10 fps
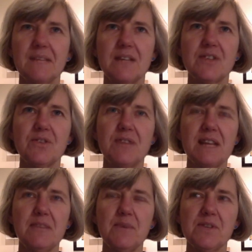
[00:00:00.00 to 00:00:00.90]
So
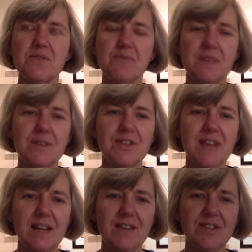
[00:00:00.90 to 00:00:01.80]
that was a real
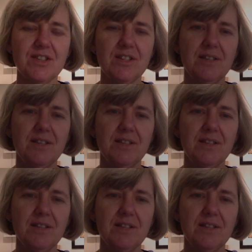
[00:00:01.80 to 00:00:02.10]
challenge.